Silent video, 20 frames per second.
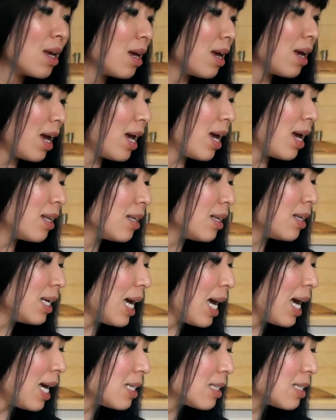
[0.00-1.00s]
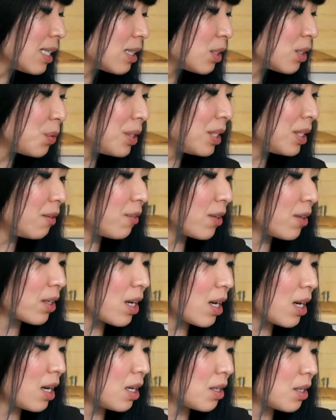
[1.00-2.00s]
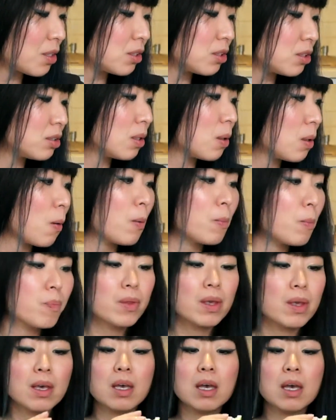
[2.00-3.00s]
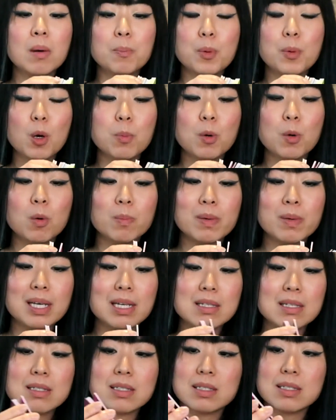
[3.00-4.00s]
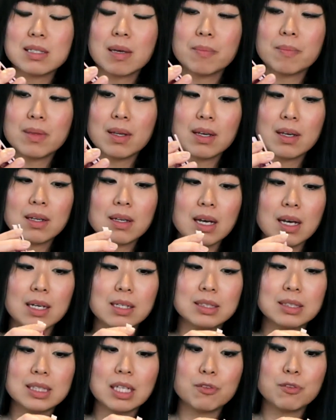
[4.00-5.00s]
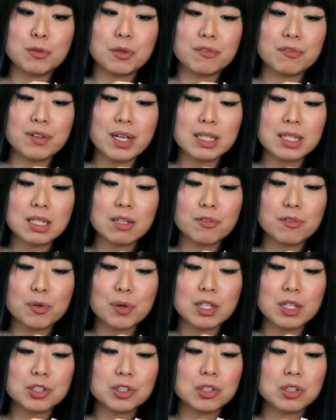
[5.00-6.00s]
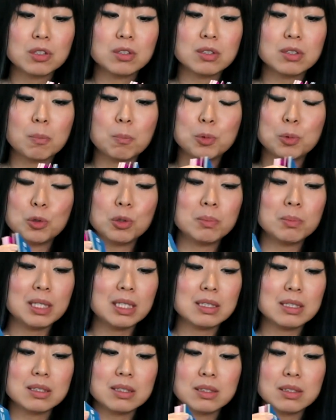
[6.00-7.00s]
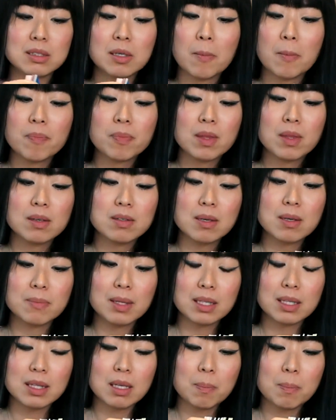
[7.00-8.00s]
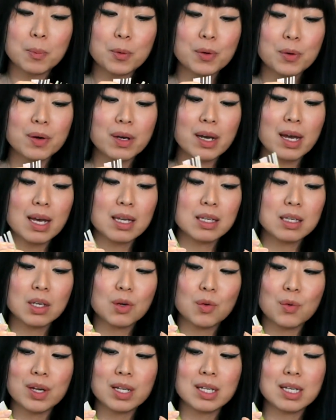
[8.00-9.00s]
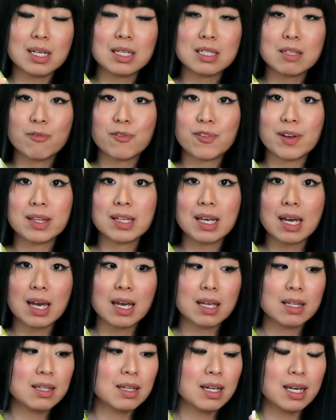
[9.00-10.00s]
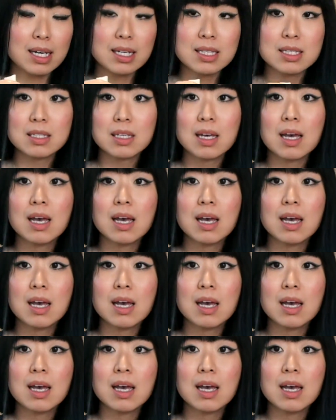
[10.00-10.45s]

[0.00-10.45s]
and it has like 3 different colors. So purple means something self-reflective questions, blue means something deeper, and green is fun and light.